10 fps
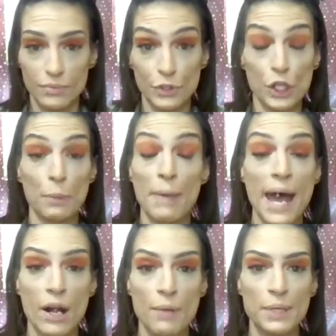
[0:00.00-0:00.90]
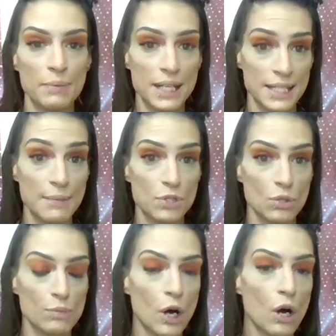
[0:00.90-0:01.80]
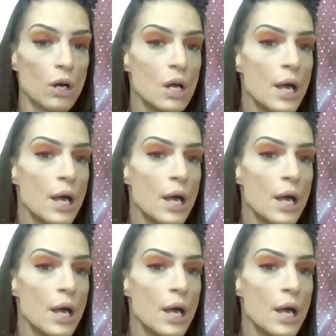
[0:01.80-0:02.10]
look bad on me because I'm so small.